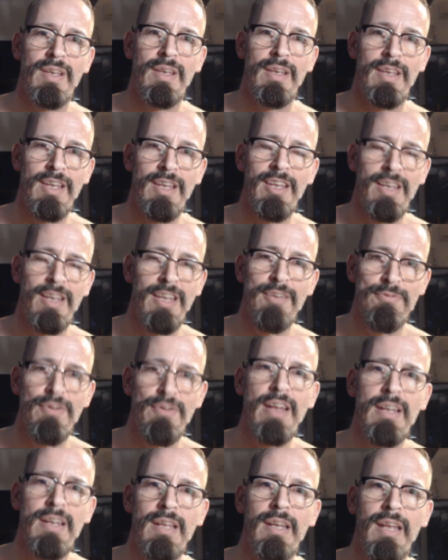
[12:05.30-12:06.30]
He, he
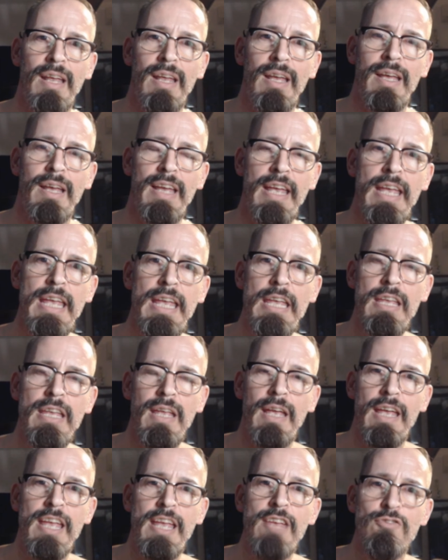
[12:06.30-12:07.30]
invented it. He
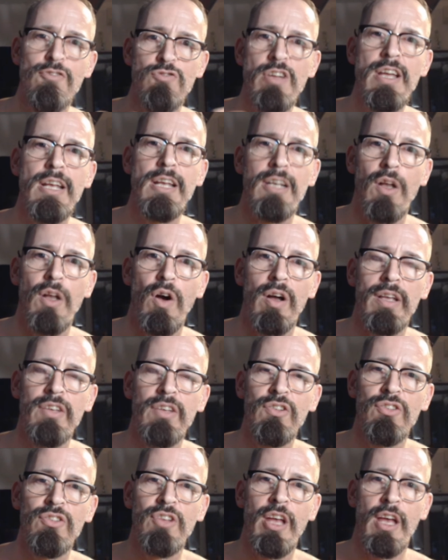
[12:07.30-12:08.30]
he
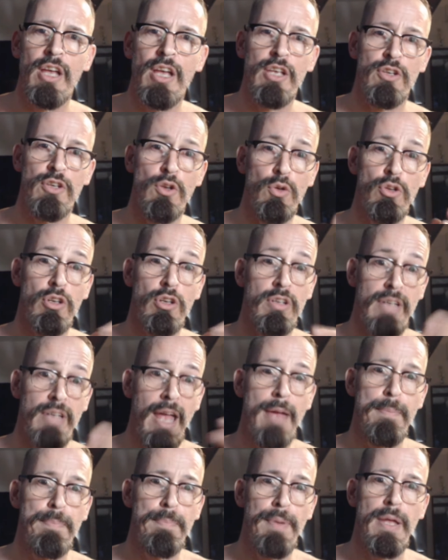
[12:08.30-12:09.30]
realised you could
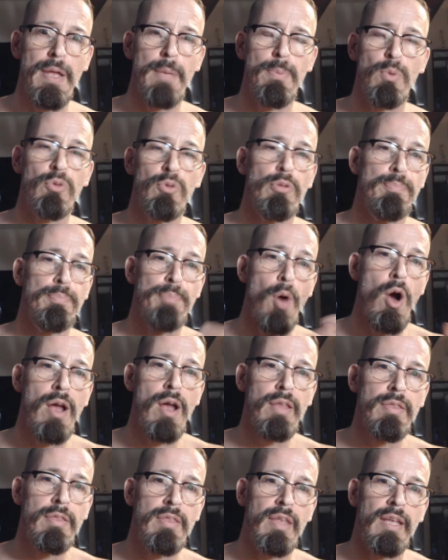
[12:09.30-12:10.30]
get people to buy
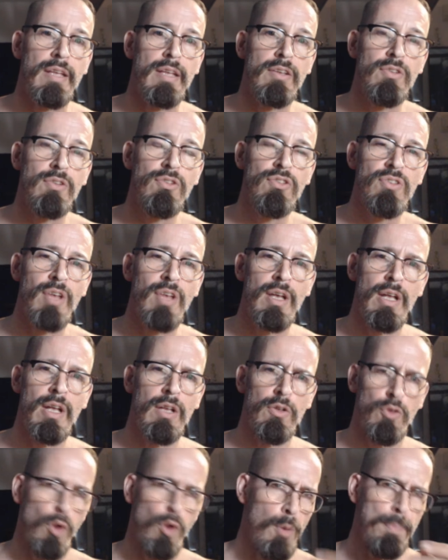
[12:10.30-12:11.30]
things
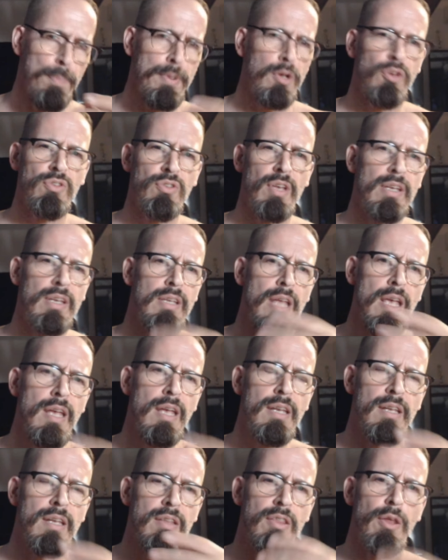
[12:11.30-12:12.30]
not because they
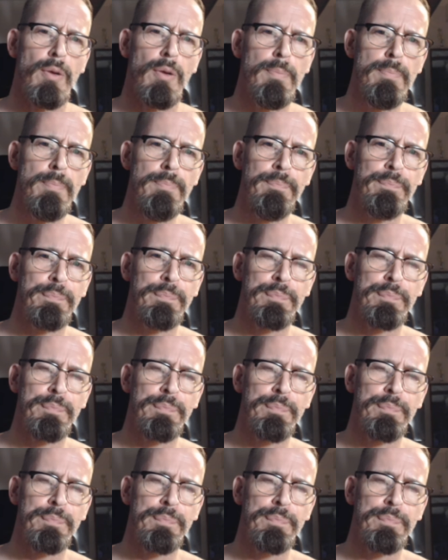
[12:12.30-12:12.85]
needed them,